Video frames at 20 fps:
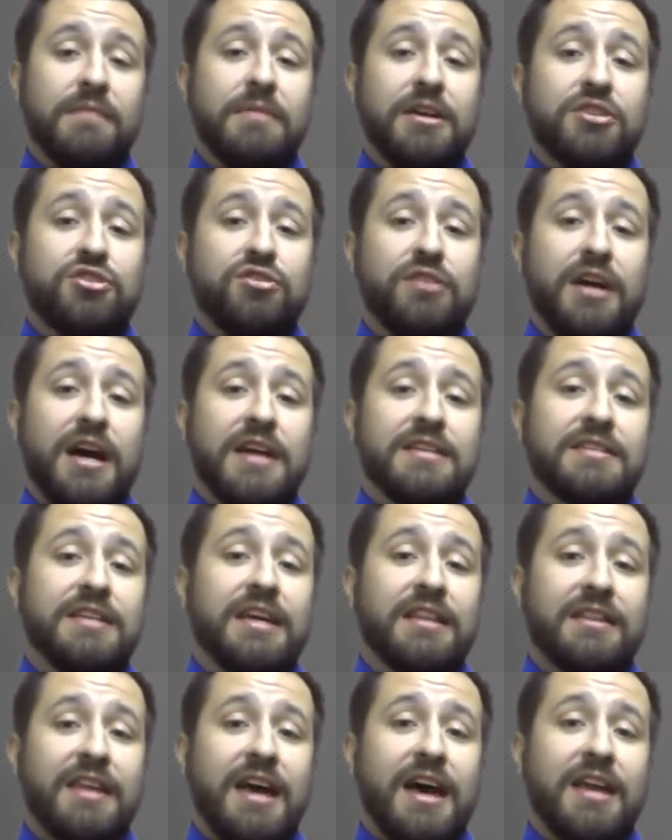Make sure you guys
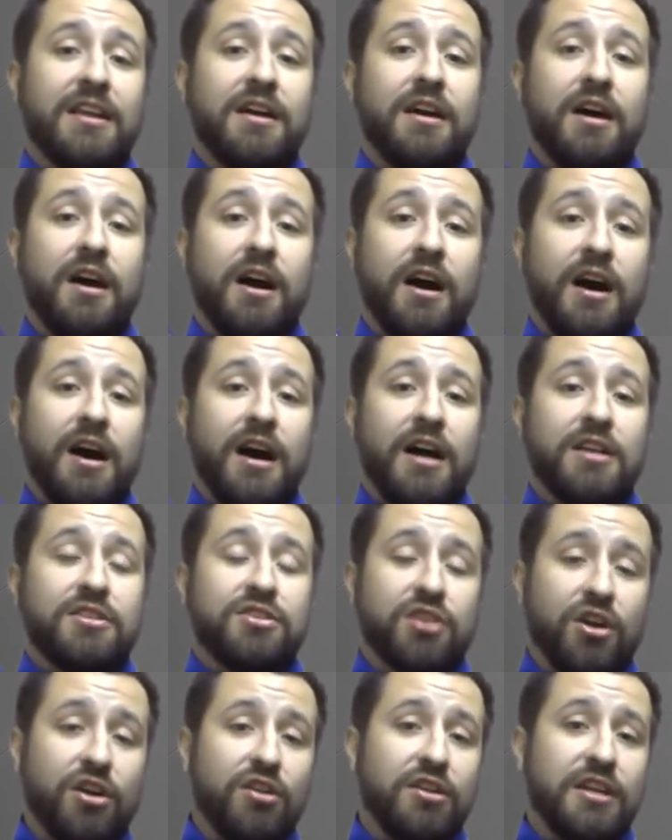get that uh,
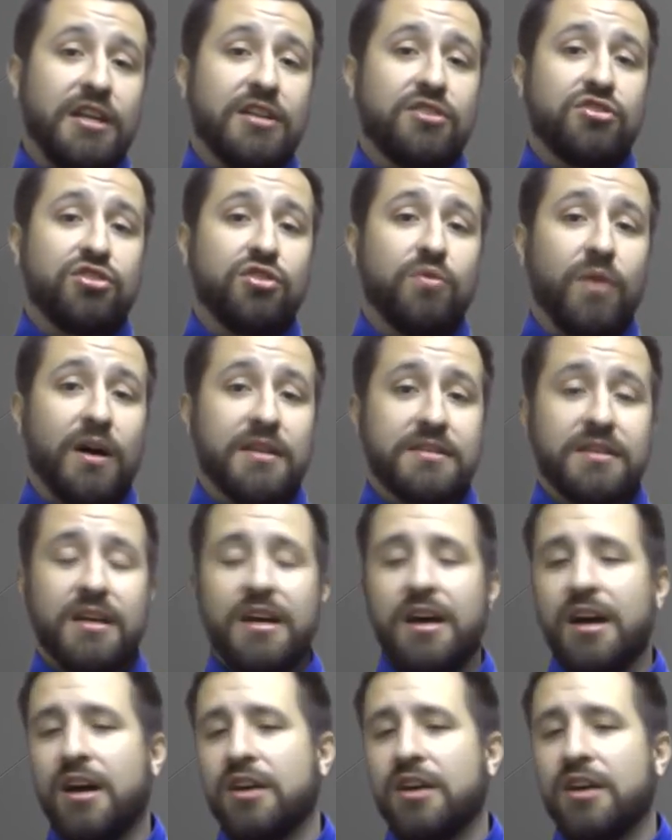turned in to us.